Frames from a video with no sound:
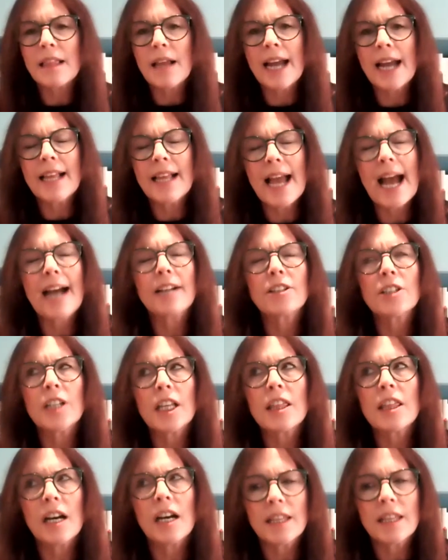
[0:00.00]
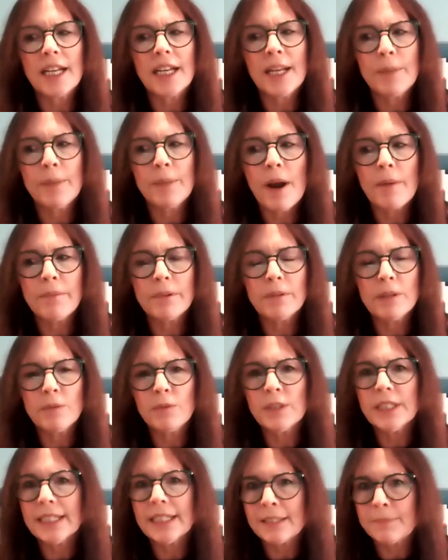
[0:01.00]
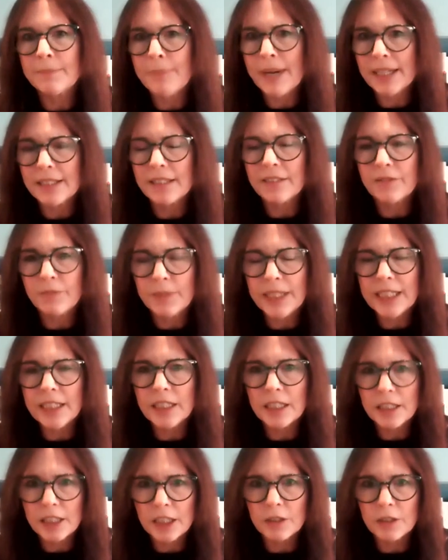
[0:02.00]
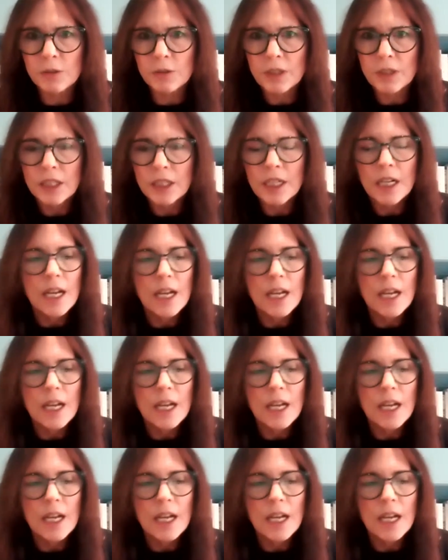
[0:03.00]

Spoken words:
I actually thought that he probably wouldn't expect of me to do.